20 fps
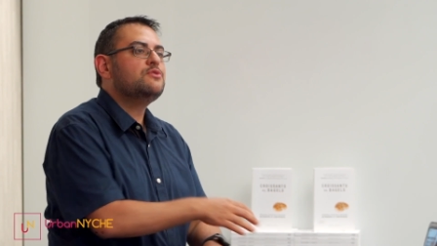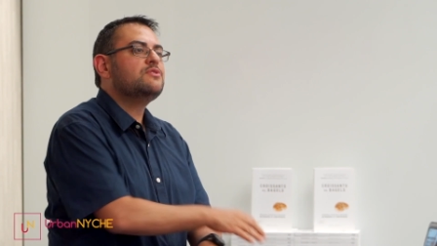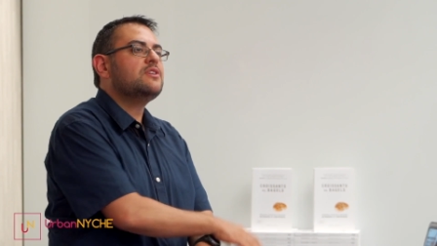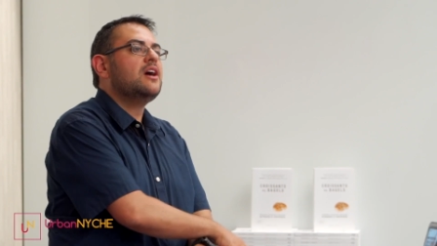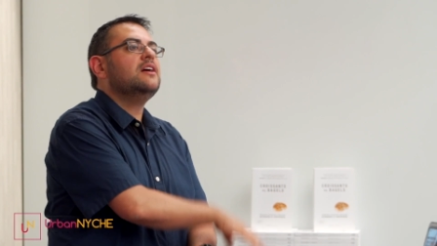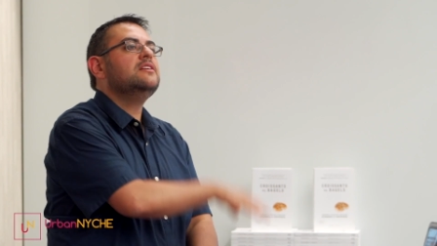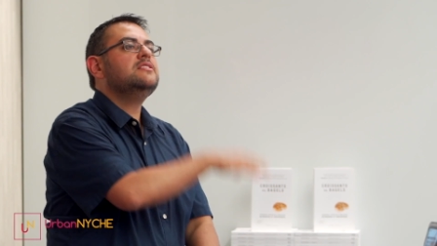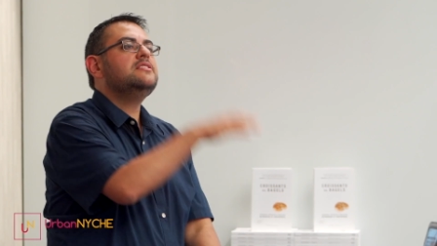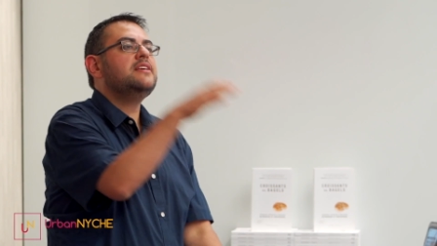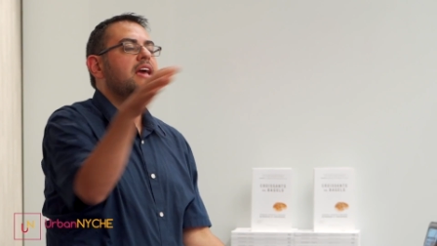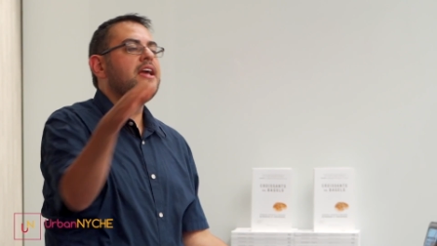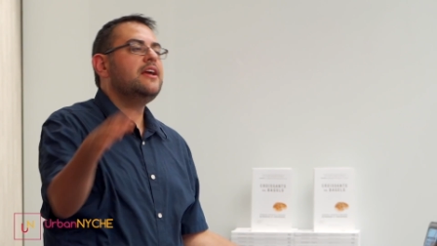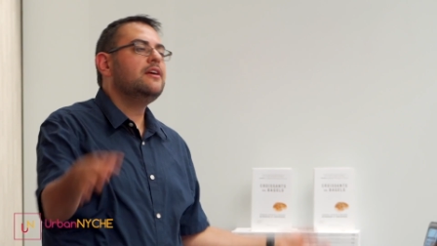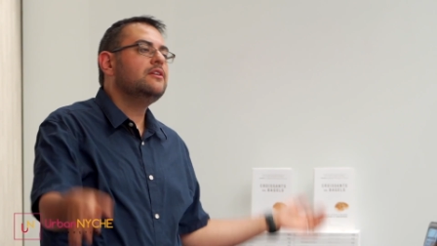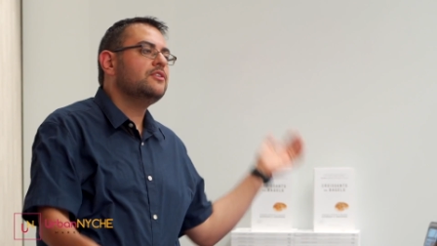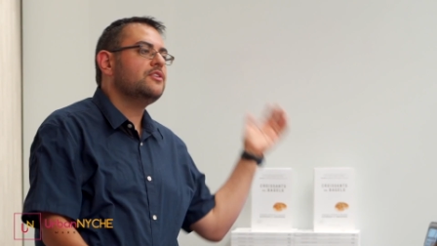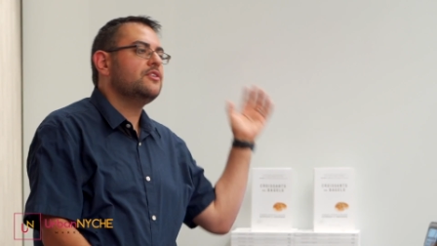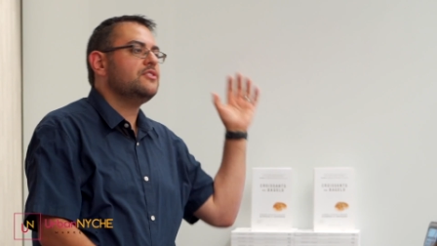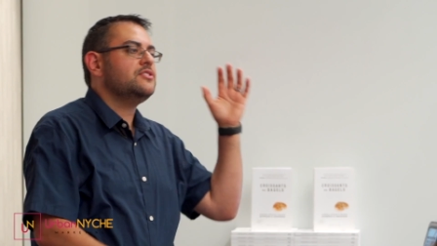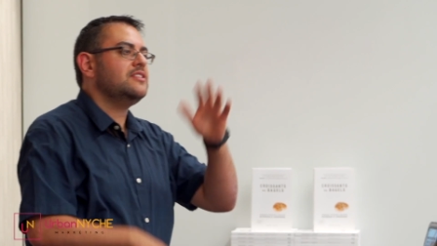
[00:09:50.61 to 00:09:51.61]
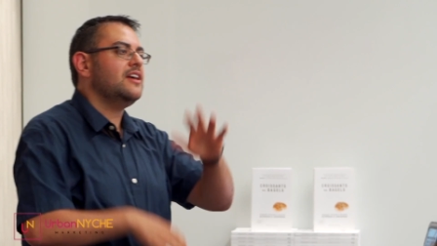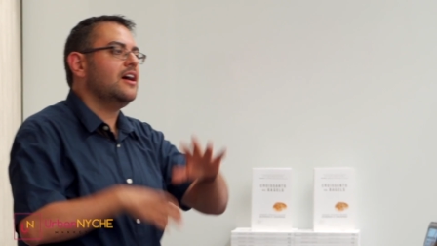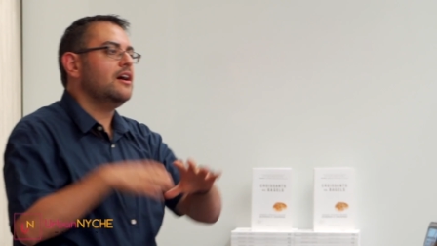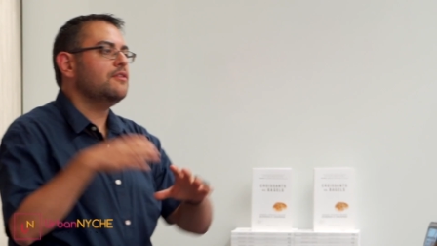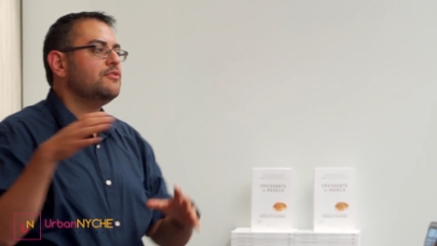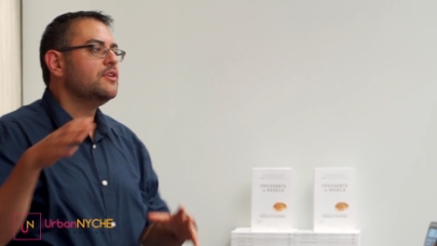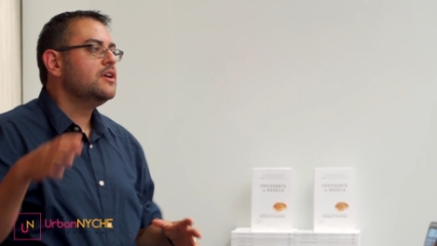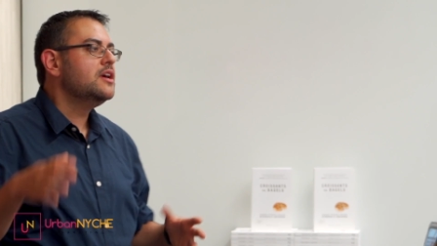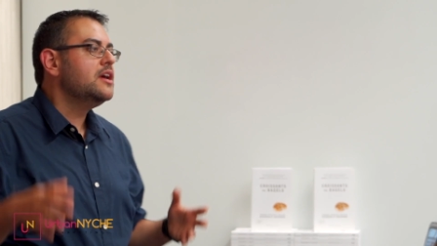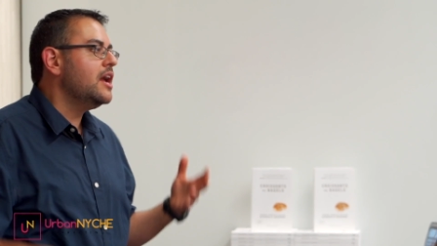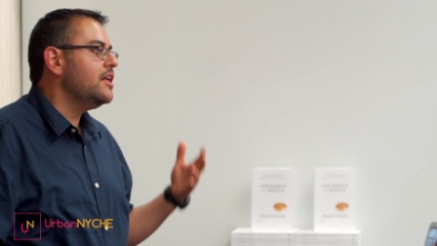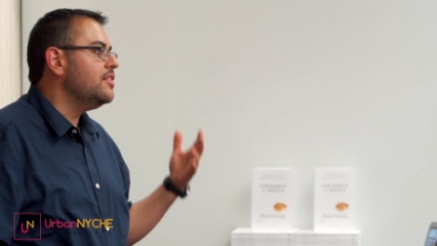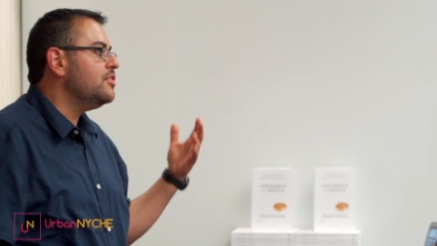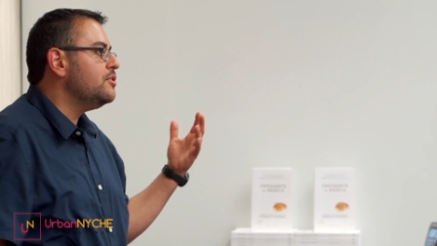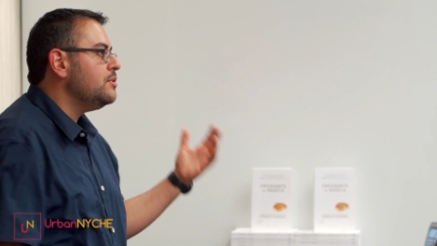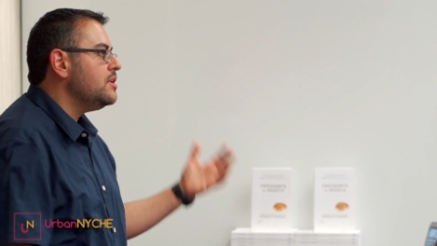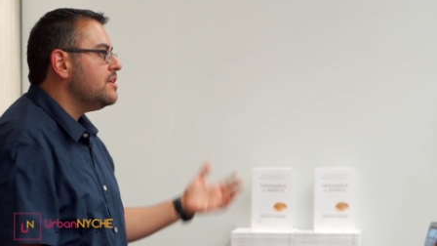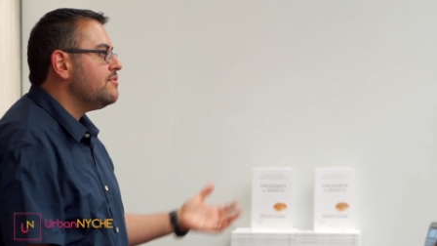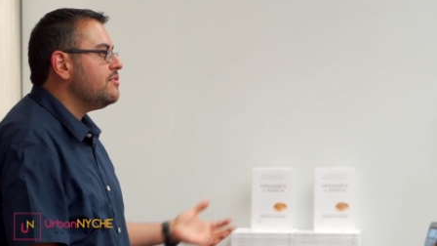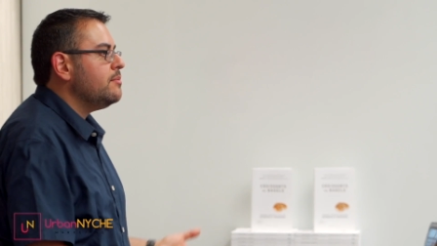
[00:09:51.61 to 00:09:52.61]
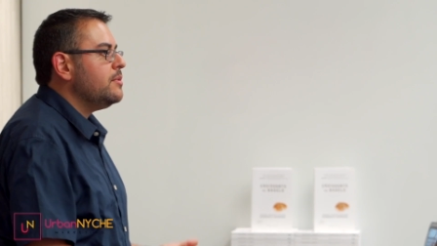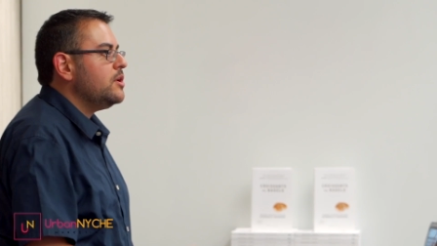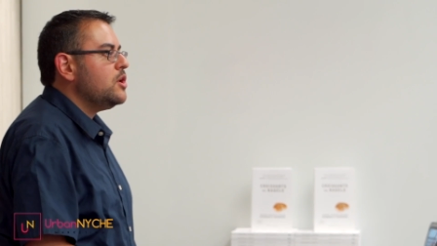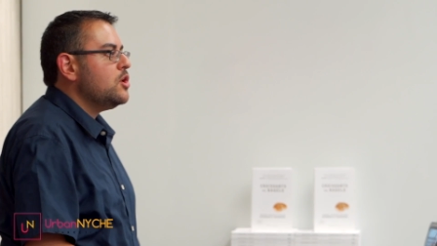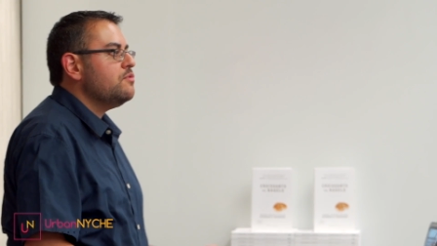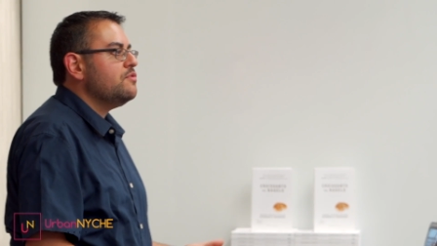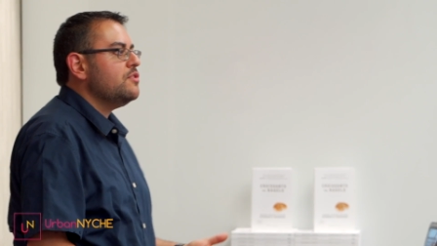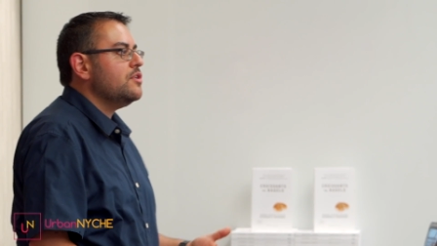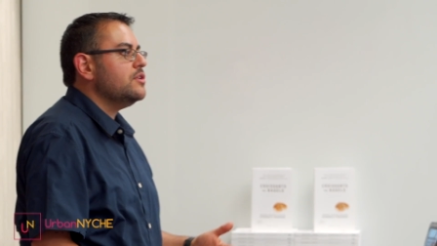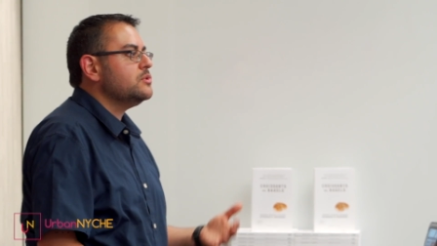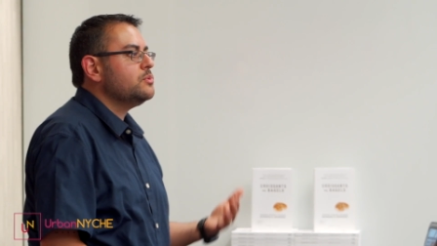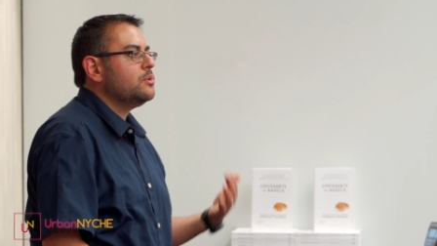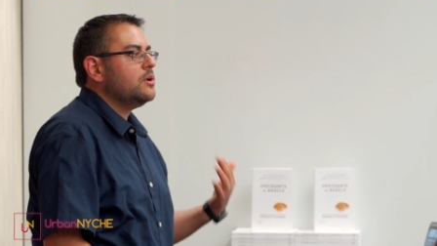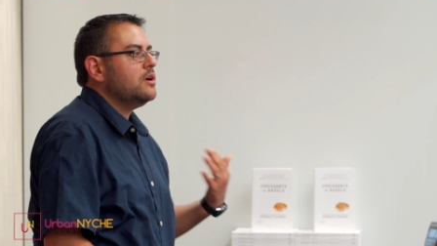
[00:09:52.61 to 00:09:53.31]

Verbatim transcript: you have to untangle yourself in three different maneuvers.